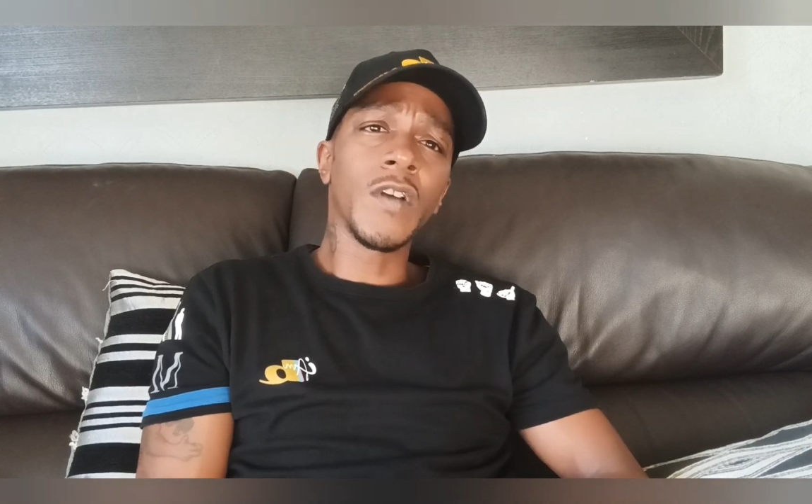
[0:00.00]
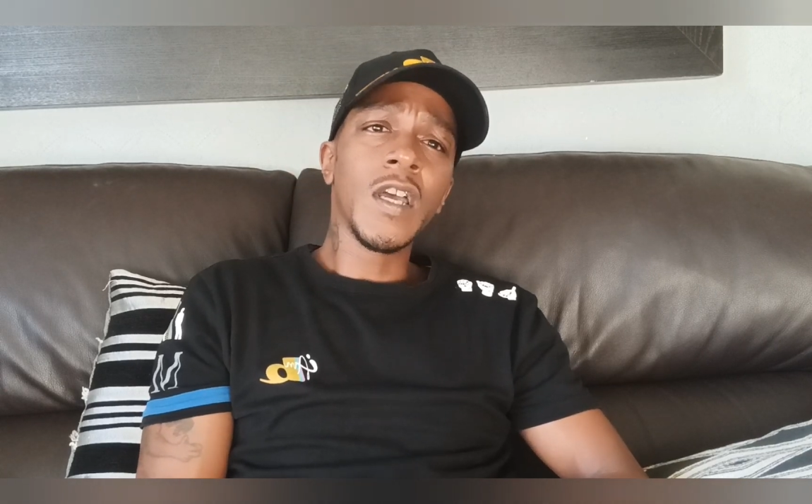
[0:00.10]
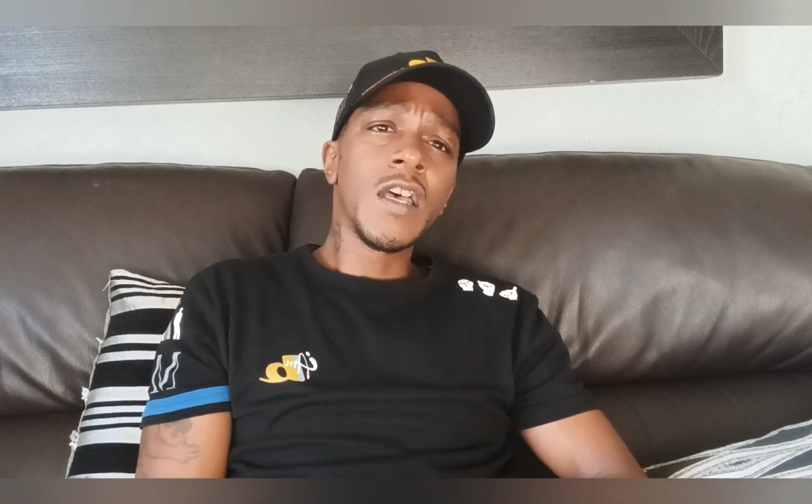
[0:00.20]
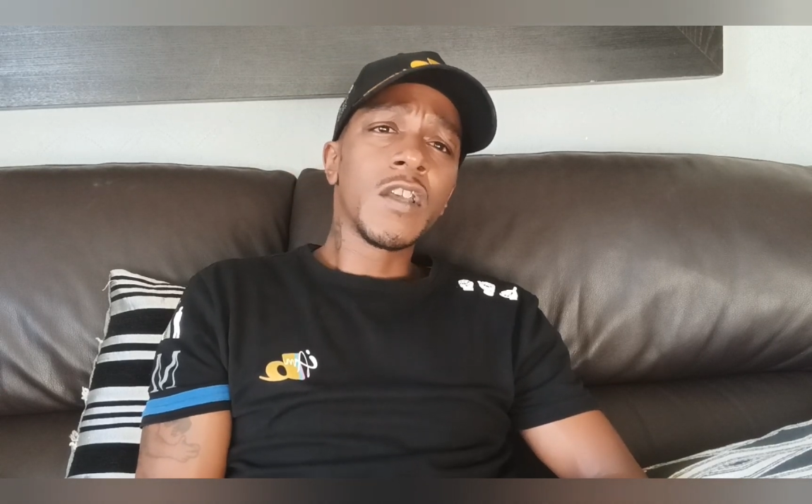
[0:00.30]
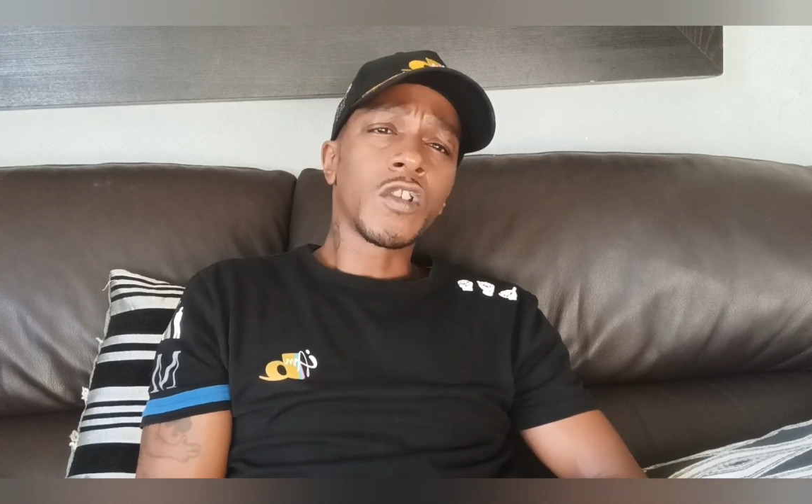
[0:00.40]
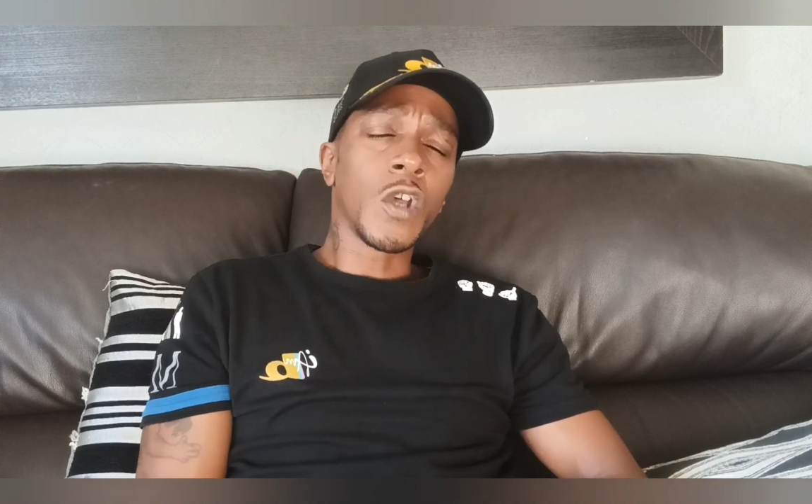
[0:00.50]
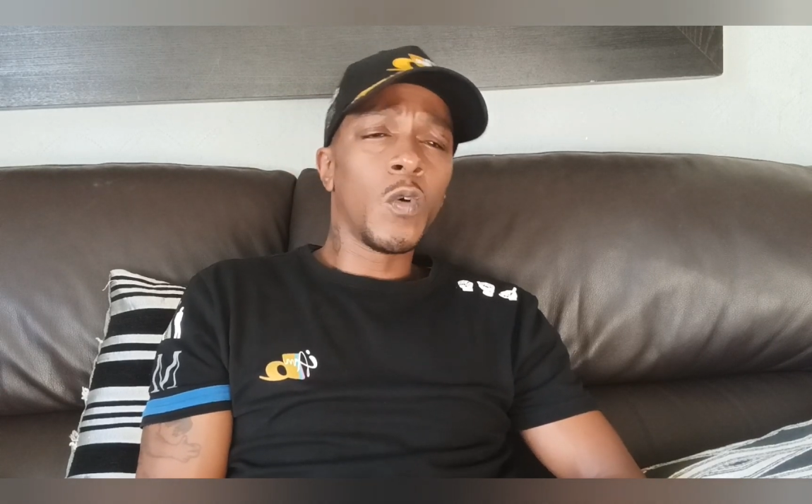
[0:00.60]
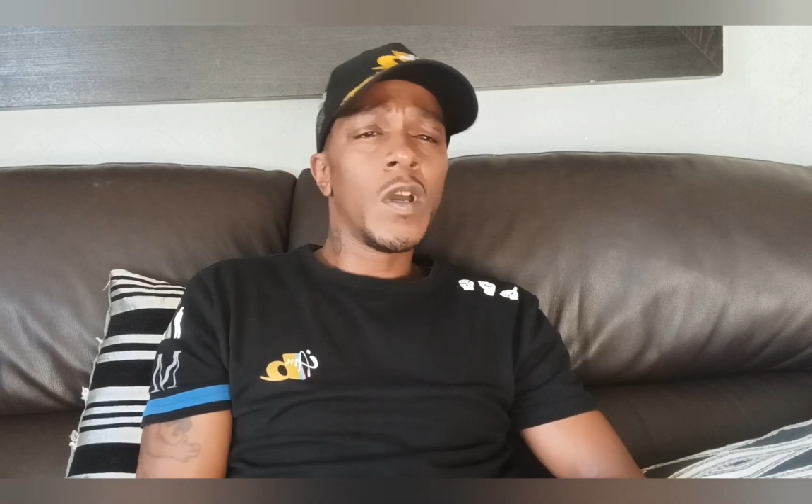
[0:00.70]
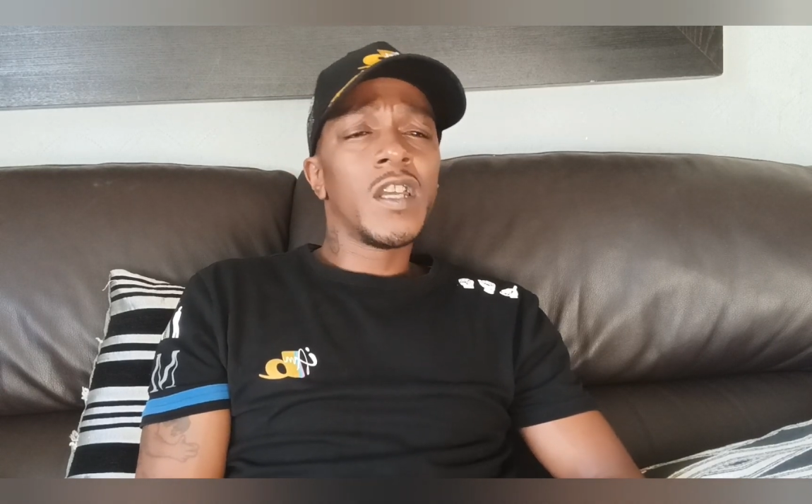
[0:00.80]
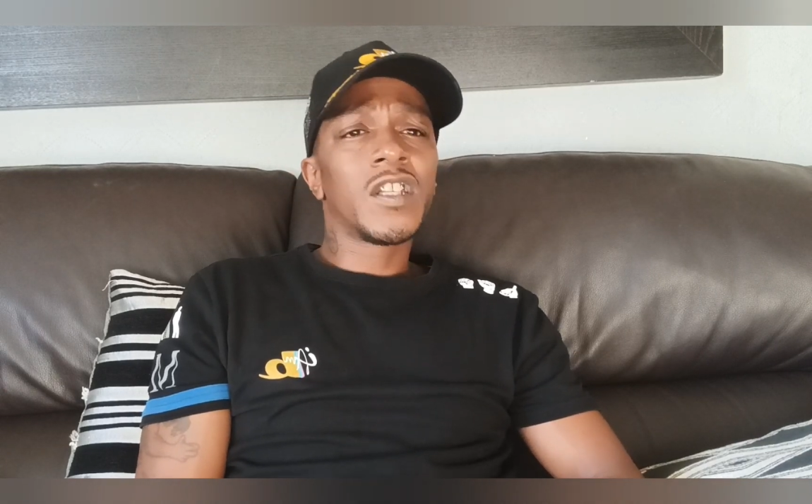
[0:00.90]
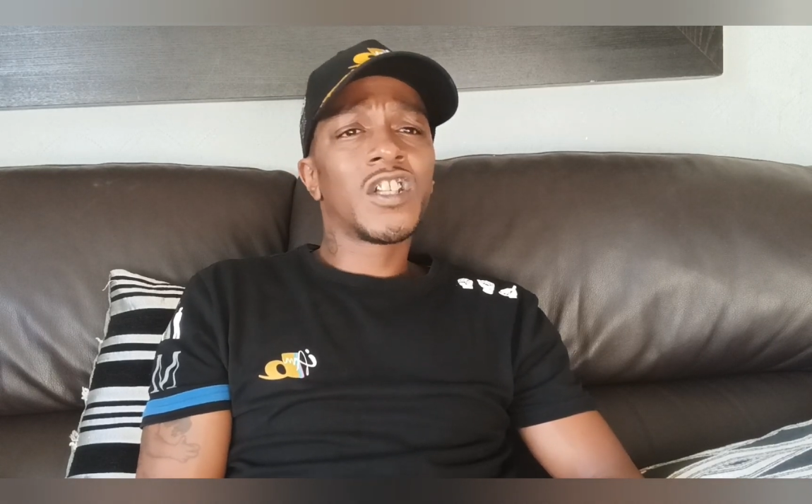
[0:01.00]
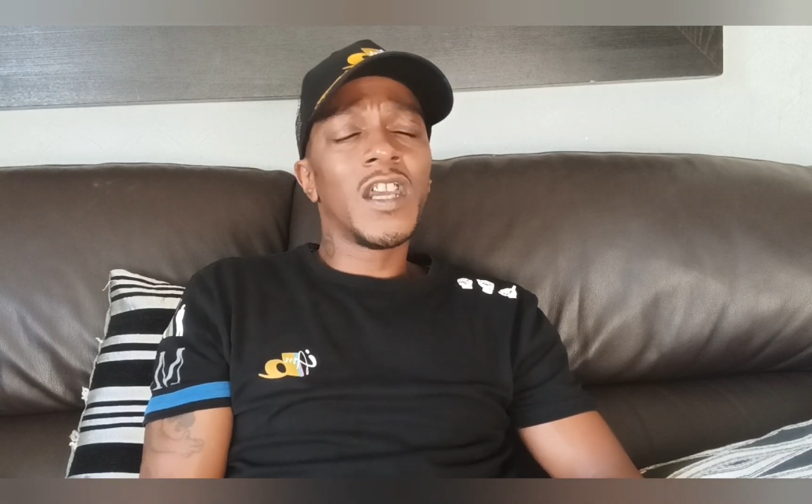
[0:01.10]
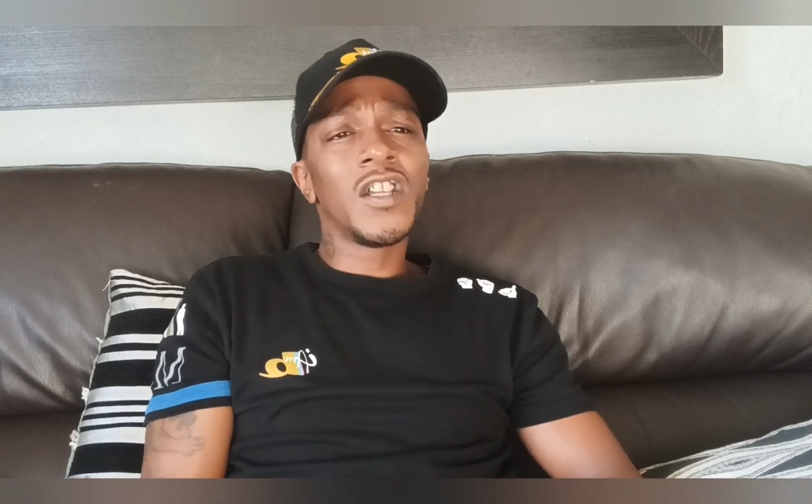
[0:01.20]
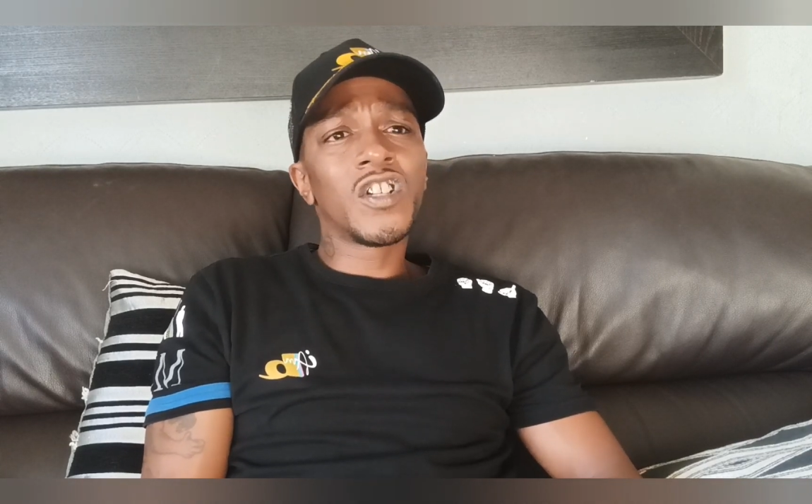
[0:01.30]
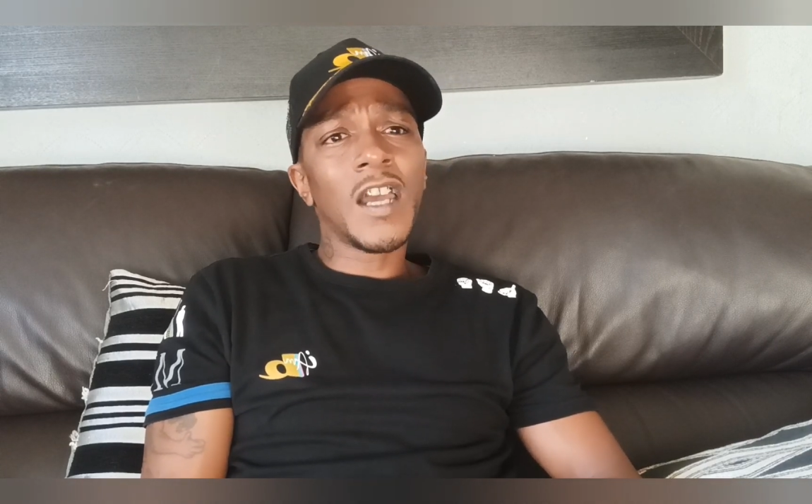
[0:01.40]
So change
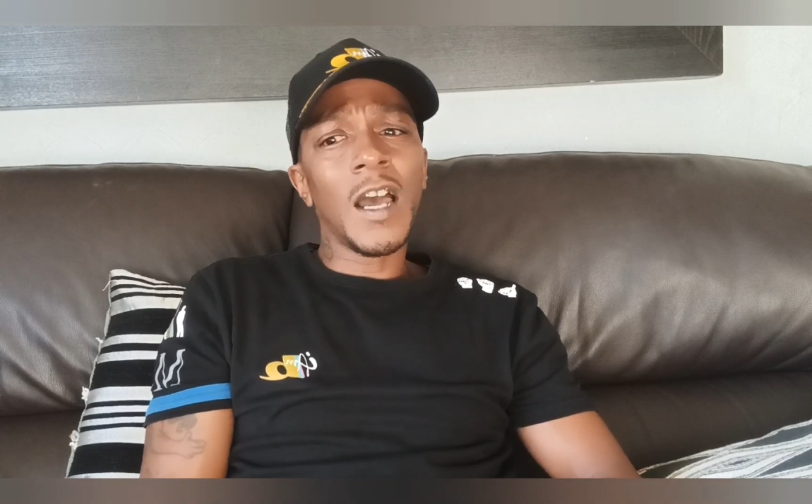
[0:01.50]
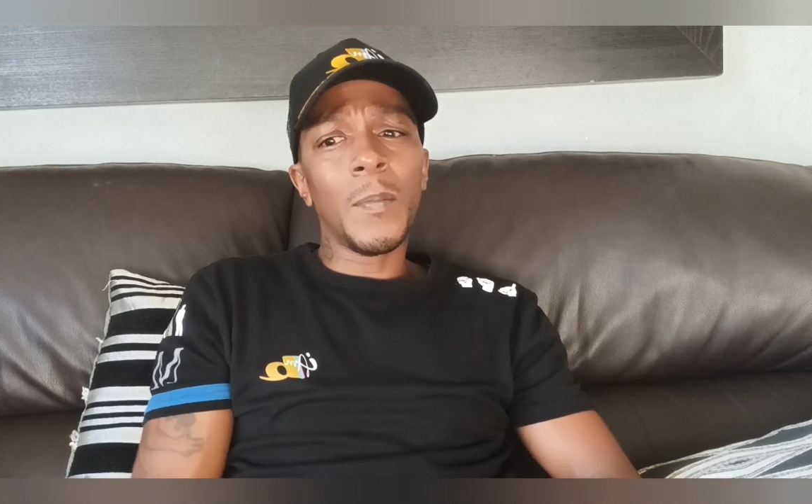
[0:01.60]
your habit.